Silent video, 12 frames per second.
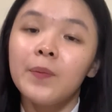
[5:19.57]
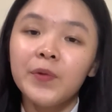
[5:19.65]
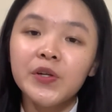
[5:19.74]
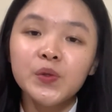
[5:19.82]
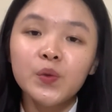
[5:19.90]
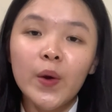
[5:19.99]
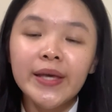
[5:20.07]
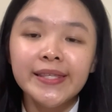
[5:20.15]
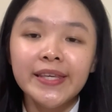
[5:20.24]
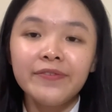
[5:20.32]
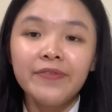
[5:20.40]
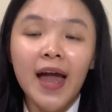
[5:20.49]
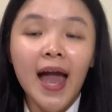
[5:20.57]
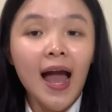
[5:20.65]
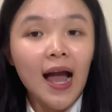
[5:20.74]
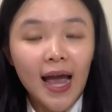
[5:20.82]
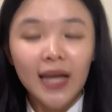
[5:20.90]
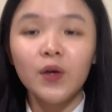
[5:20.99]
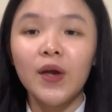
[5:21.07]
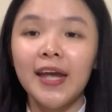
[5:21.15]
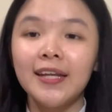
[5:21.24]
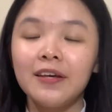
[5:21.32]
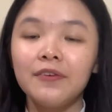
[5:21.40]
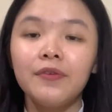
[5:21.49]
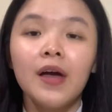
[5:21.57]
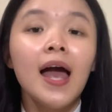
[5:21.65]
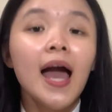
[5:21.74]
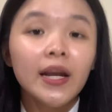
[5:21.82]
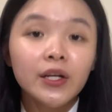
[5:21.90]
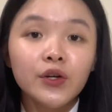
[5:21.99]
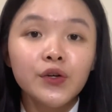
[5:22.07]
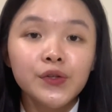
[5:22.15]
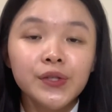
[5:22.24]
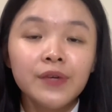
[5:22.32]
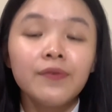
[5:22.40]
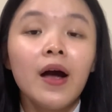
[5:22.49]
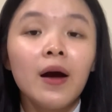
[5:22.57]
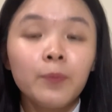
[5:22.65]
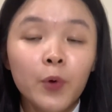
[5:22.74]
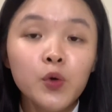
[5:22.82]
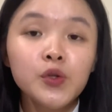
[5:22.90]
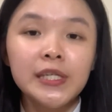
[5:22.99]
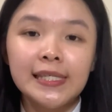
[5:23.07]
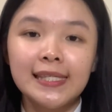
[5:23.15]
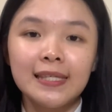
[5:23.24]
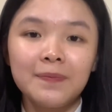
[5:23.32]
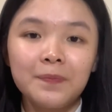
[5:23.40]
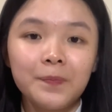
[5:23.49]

persuasive, educative, and coercive approaches.